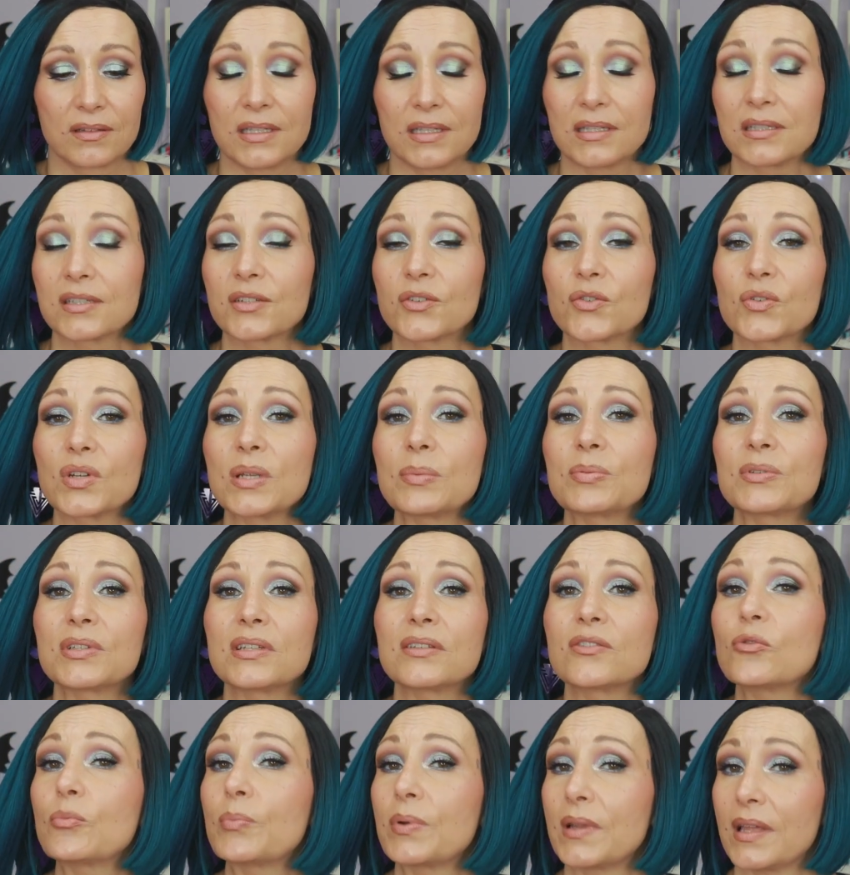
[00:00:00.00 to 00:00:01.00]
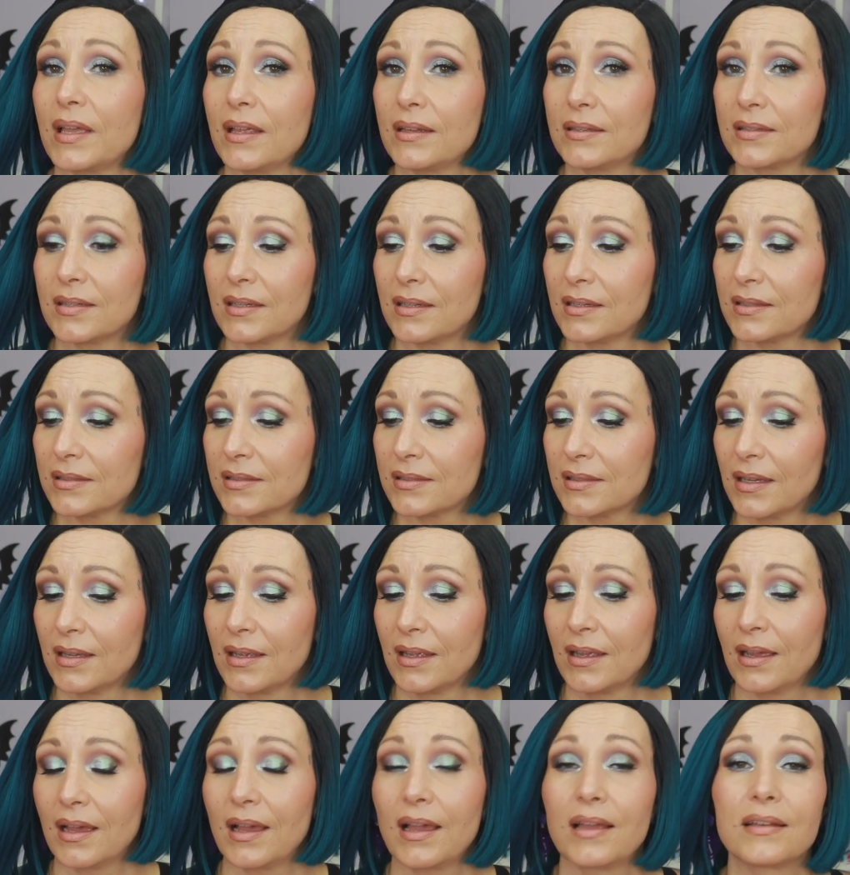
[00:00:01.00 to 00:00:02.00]
this creeps into places
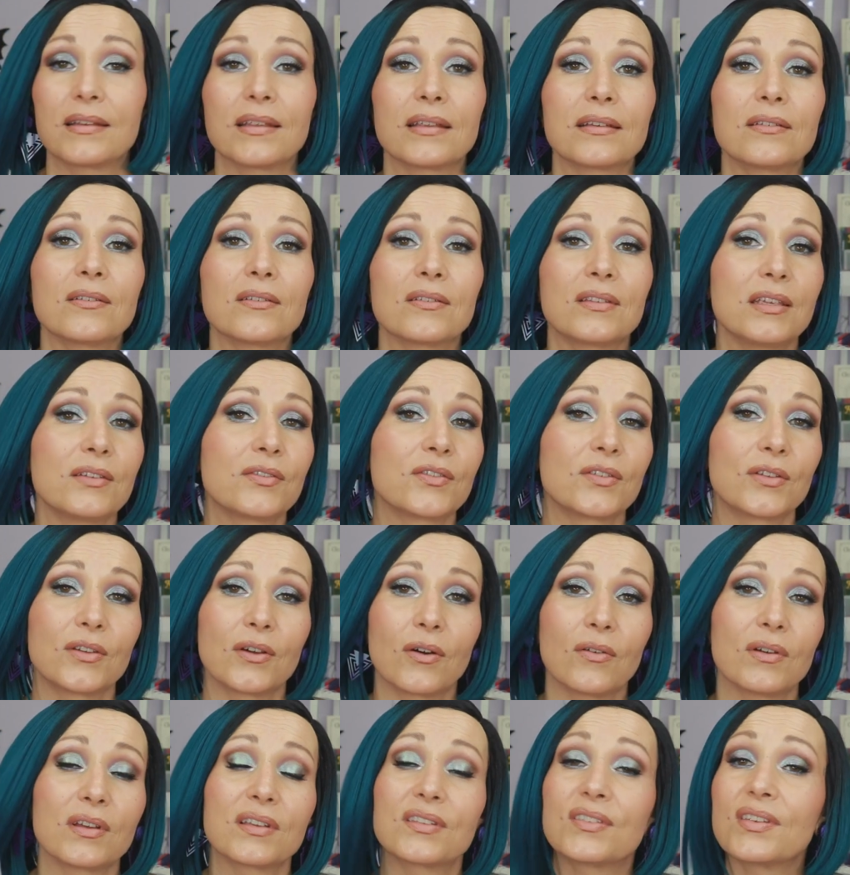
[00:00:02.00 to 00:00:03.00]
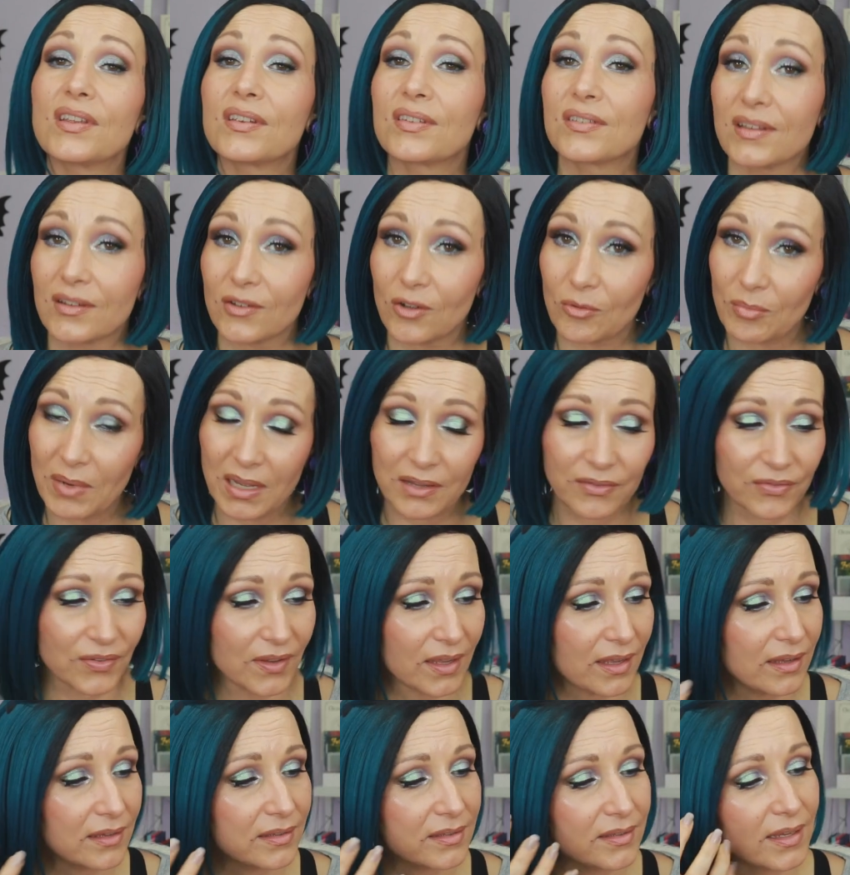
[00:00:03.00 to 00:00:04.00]
I did not even know existed on my
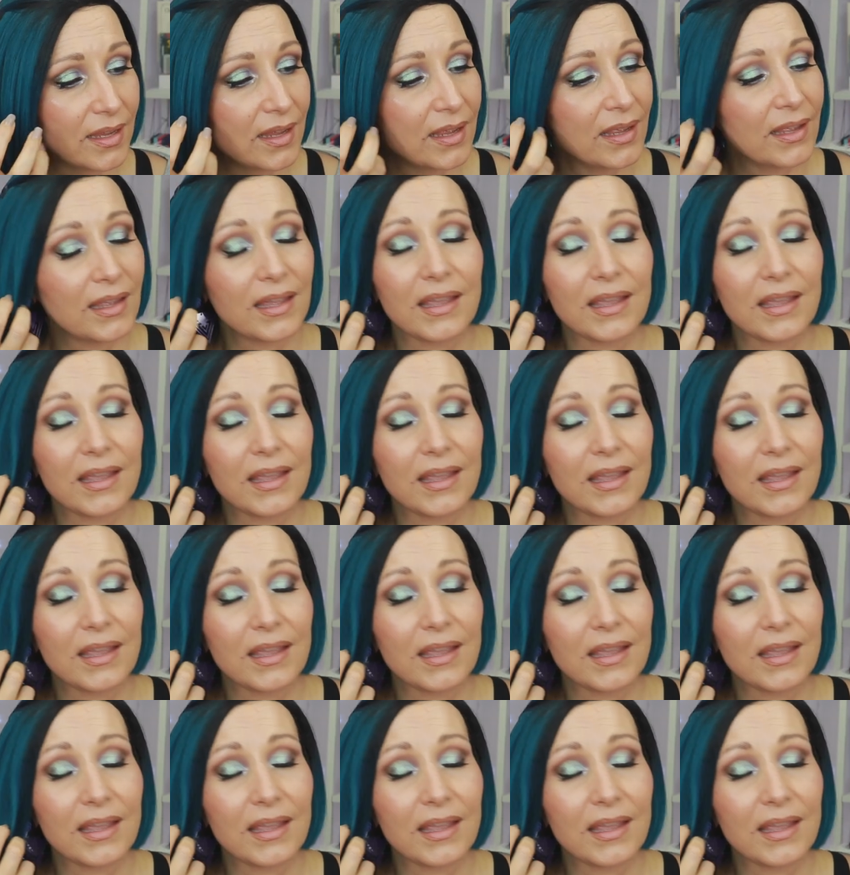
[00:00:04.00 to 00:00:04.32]
face.